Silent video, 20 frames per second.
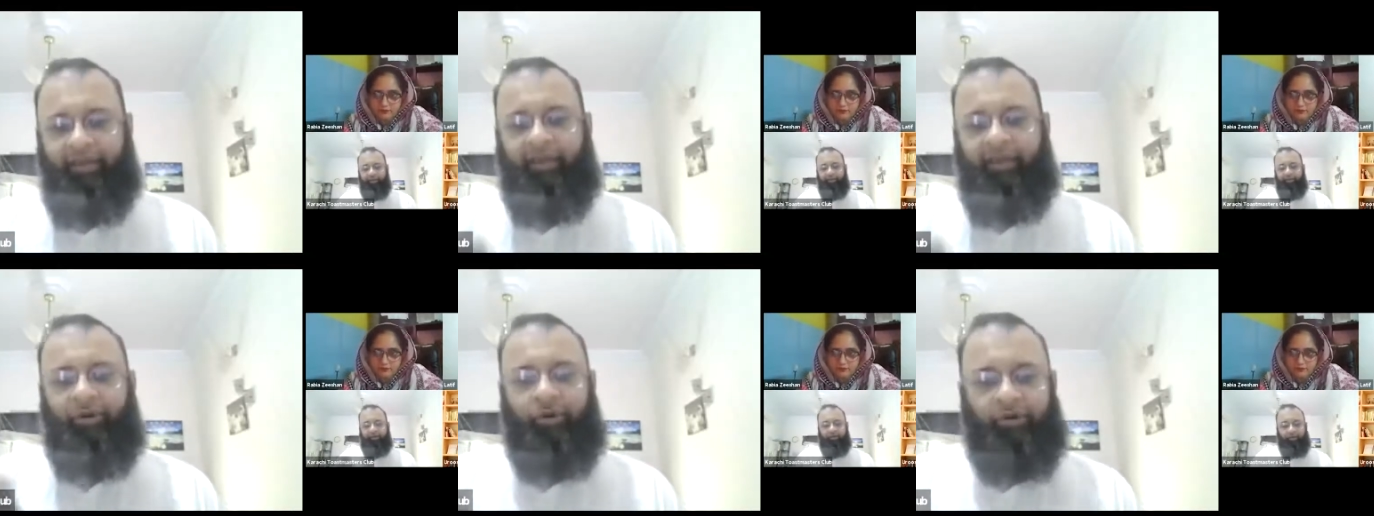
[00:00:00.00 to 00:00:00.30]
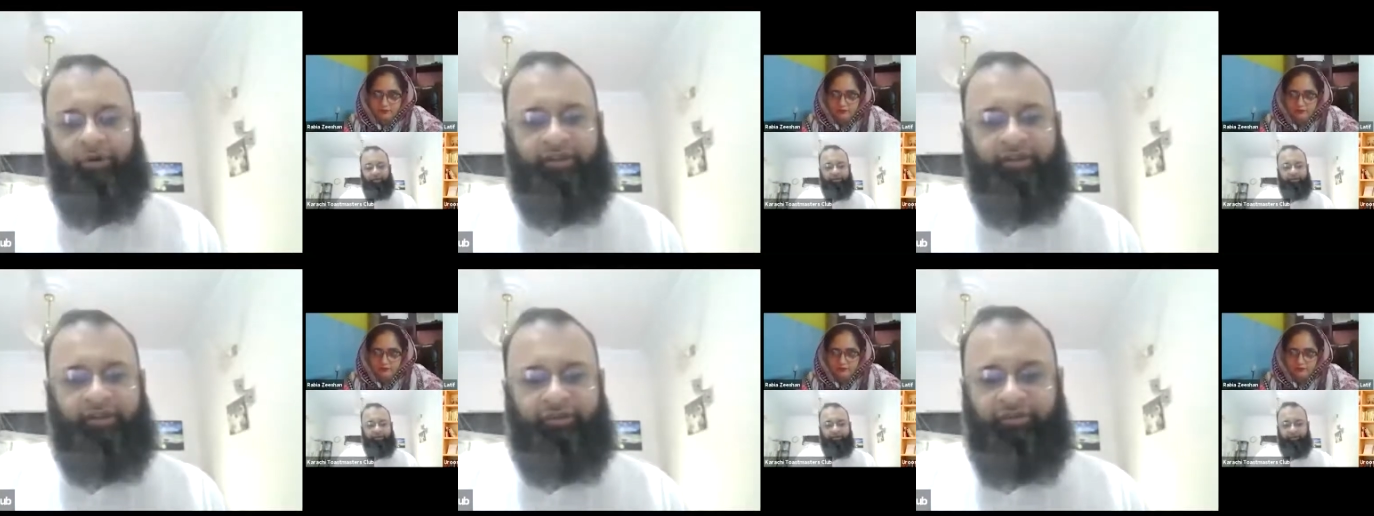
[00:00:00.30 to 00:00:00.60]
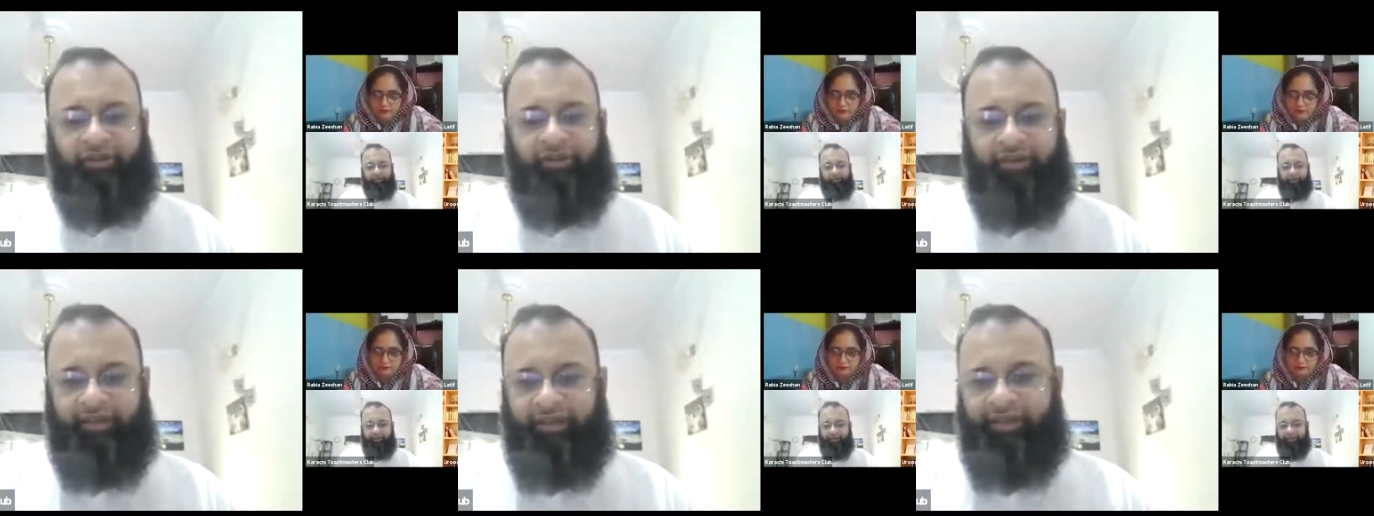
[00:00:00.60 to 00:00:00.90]
according to
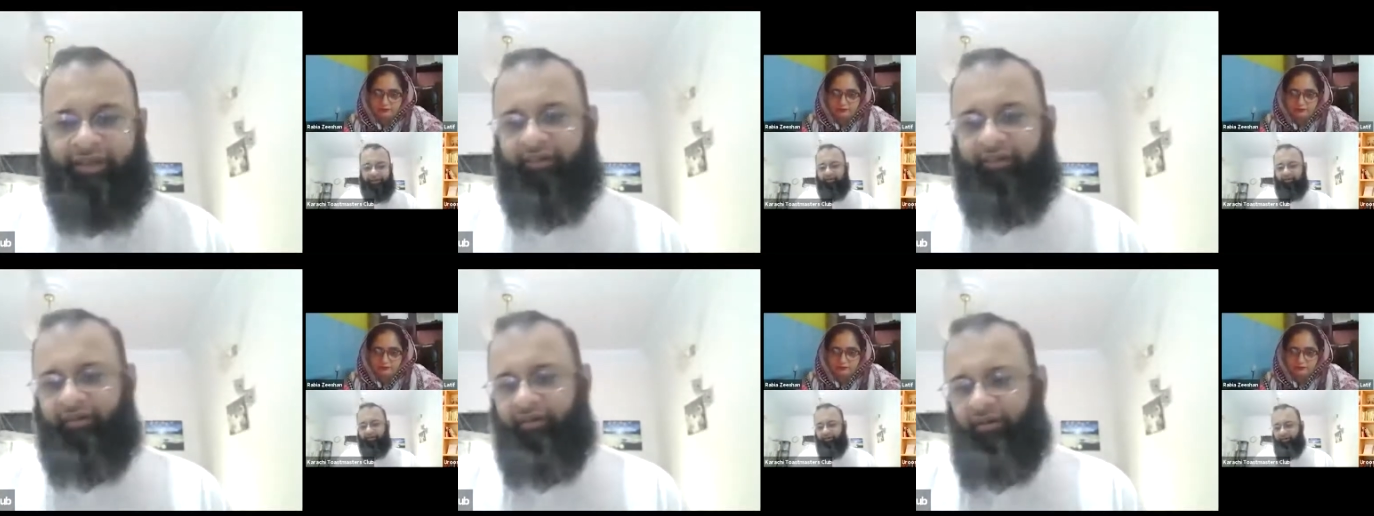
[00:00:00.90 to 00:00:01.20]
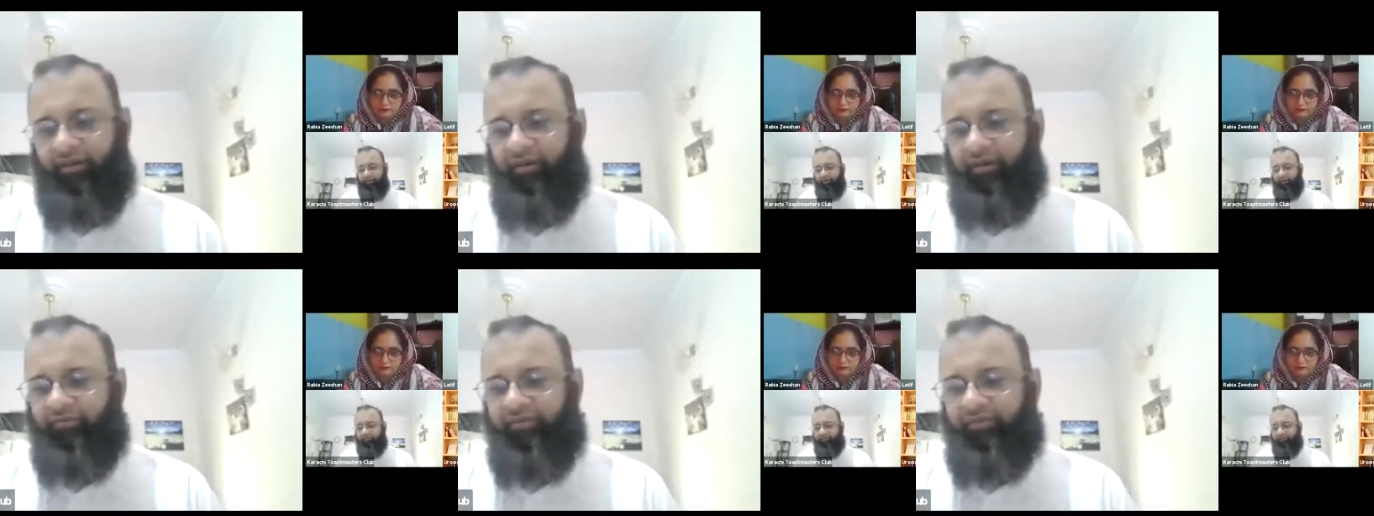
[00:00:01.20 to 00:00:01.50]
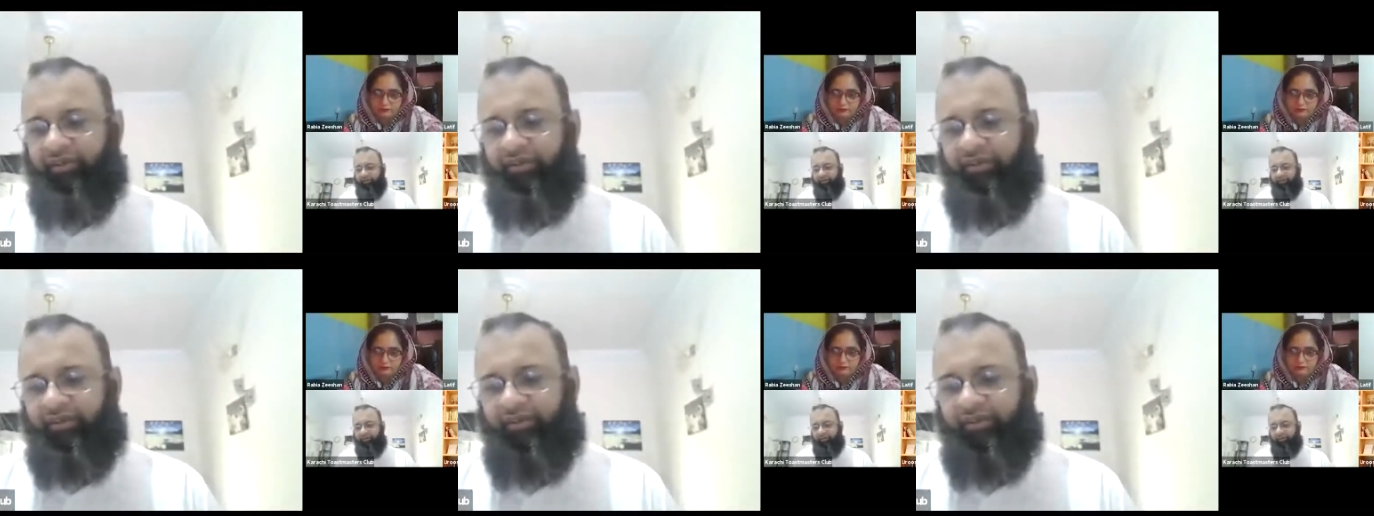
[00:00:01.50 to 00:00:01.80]
the need of
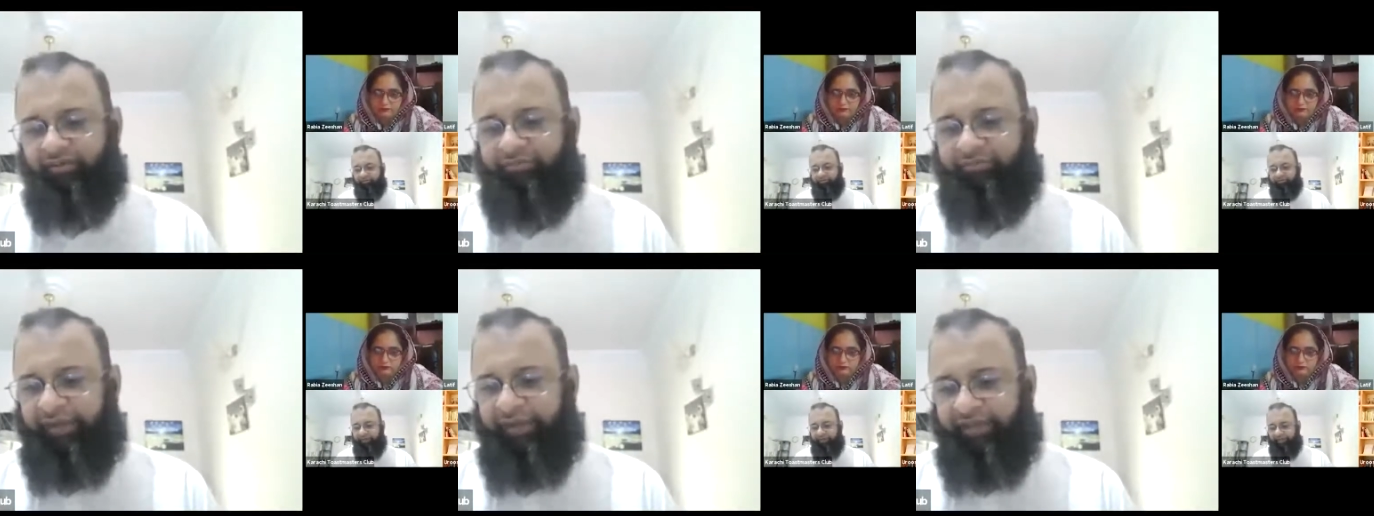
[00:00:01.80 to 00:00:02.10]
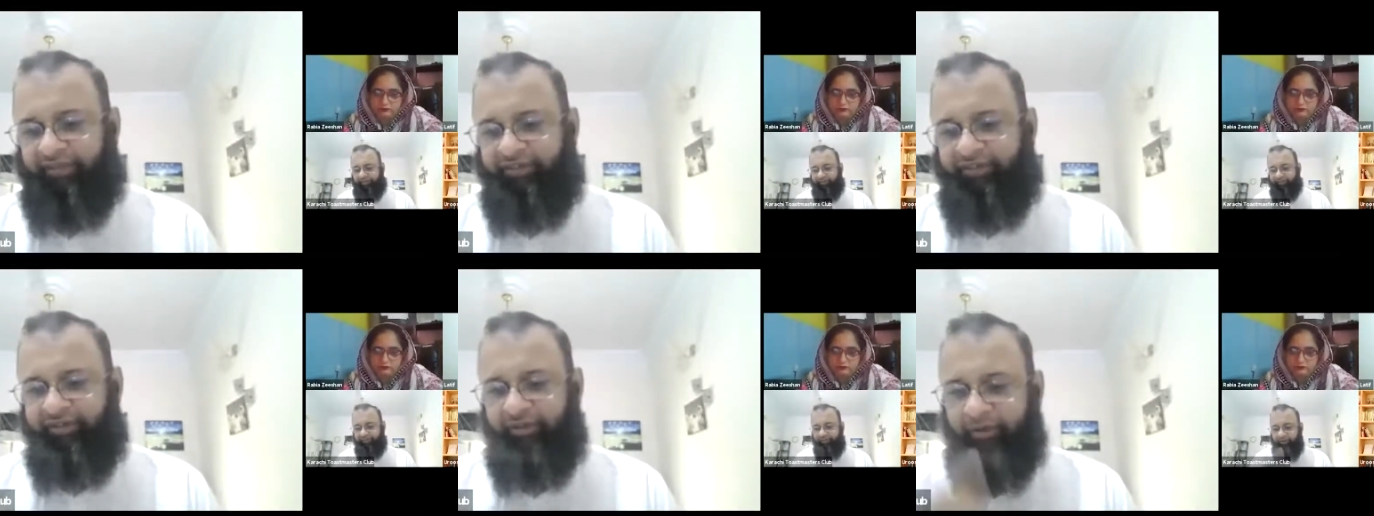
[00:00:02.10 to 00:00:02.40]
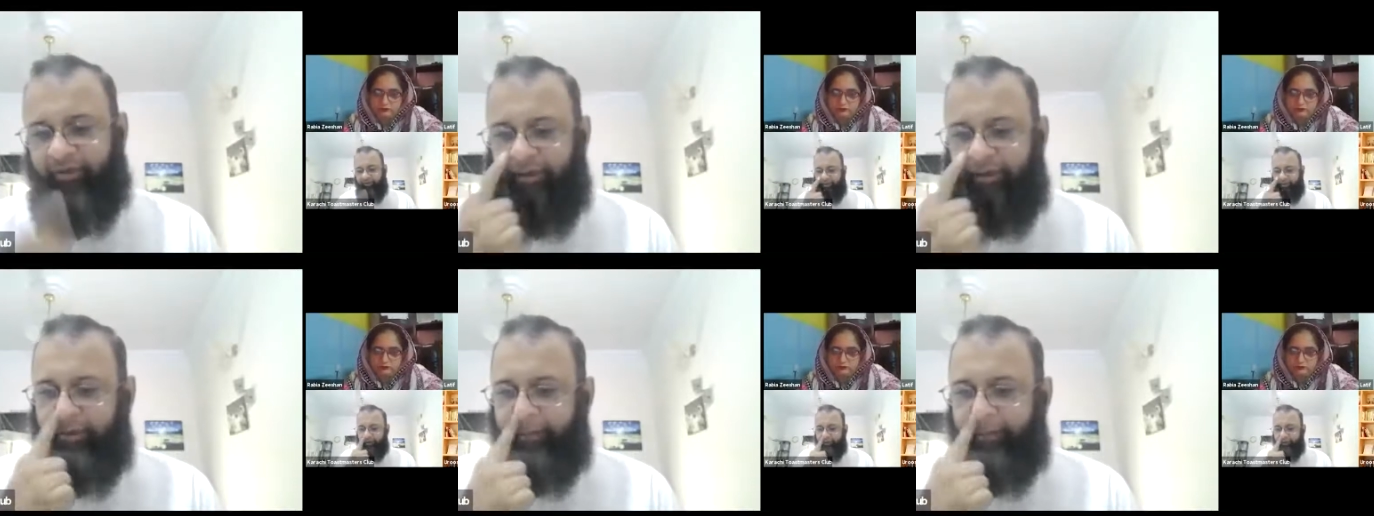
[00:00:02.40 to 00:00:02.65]
the speech.